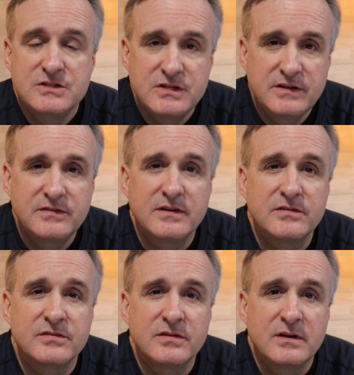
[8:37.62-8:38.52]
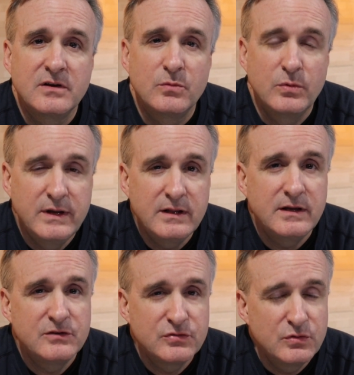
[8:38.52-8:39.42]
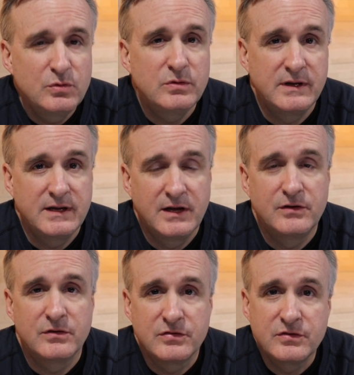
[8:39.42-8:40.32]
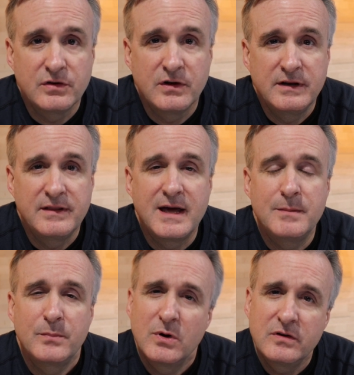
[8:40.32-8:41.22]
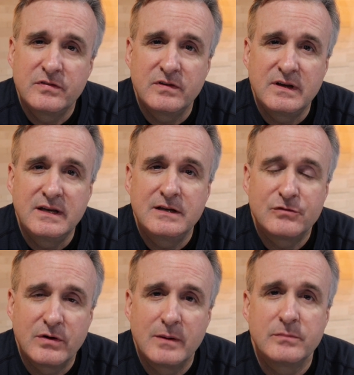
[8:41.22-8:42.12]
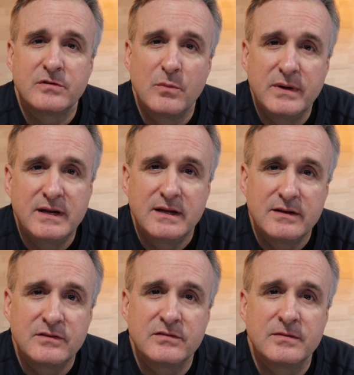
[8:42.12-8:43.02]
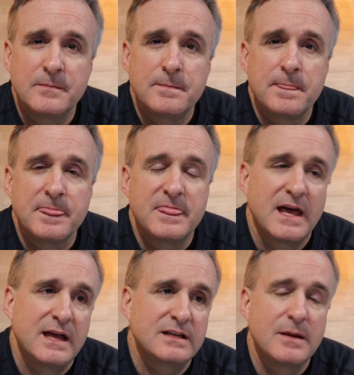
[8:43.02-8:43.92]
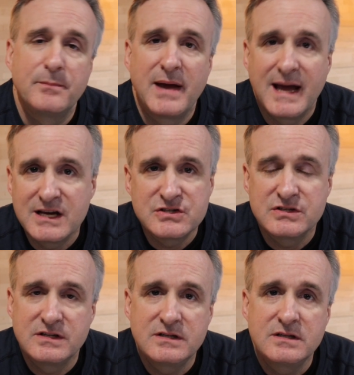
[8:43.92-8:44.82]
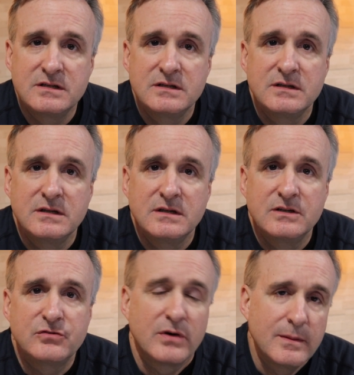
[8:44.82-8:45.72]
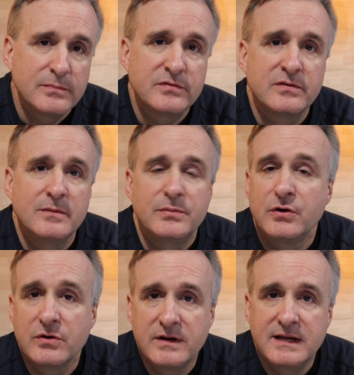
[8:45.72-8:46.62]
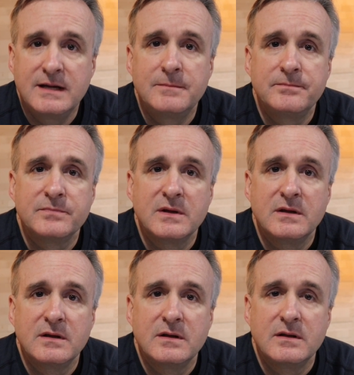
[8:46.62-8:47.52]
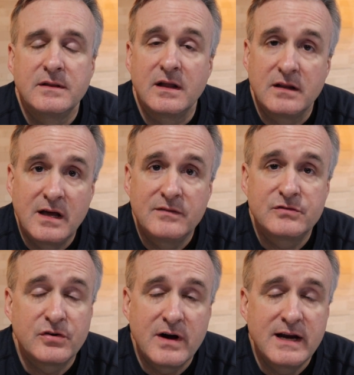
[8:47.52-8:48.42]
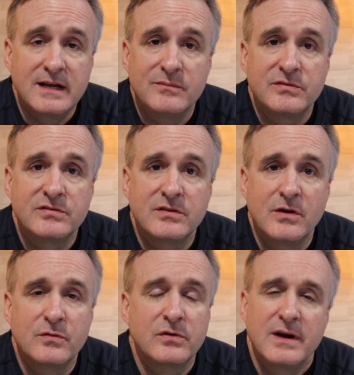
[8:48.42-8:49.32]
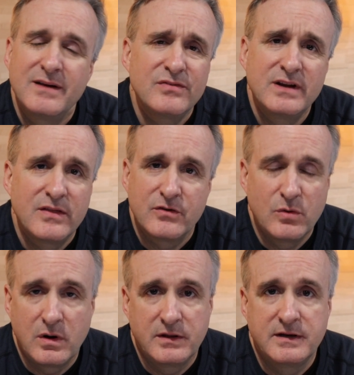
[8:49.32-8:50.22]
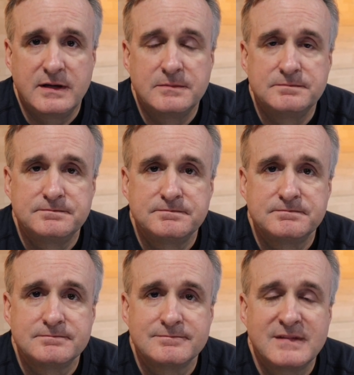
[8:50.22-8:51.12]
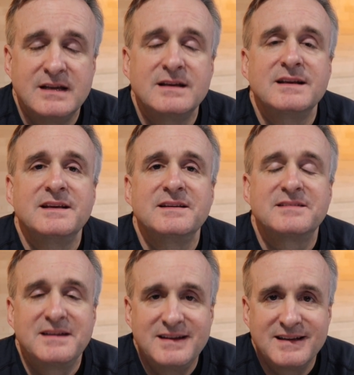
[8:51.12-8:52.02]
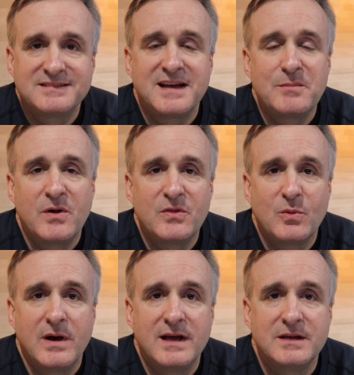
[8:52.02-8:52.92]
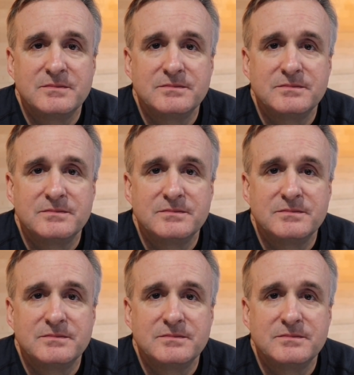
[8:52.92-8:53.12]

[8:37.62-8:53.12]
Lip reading: Jesus really, truly understood that mercy trumps obedience, that compassion trumps purity, that love triumphs over every other quality. See you next time on The Way.